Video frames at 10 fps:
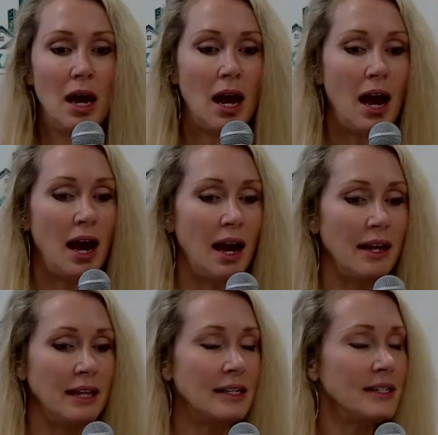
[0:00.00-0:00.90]

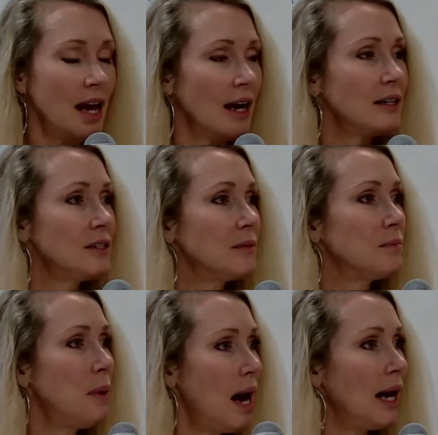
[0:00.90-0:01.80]
That sucks,
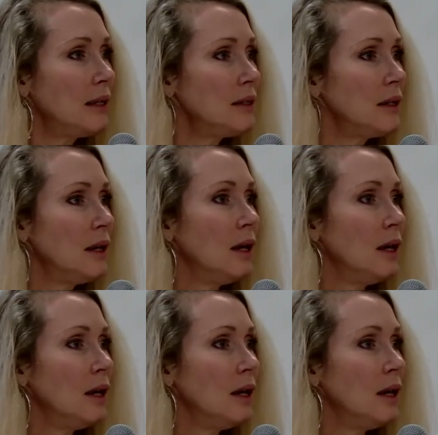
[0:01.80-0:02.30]
but